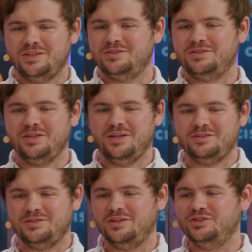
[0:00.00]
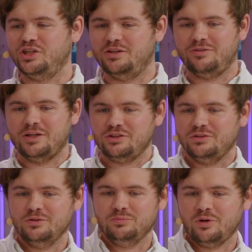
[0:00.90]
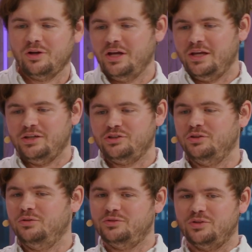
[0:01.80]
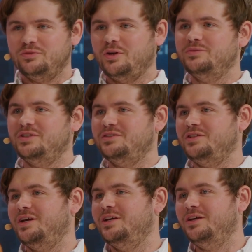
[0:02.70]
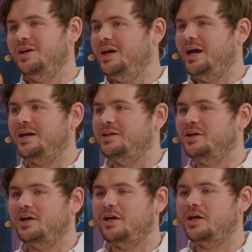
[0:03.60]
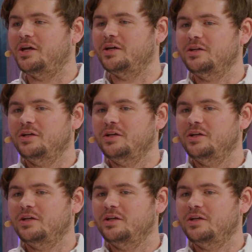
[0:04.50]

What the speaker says: it's a generational issue, sometimes it's an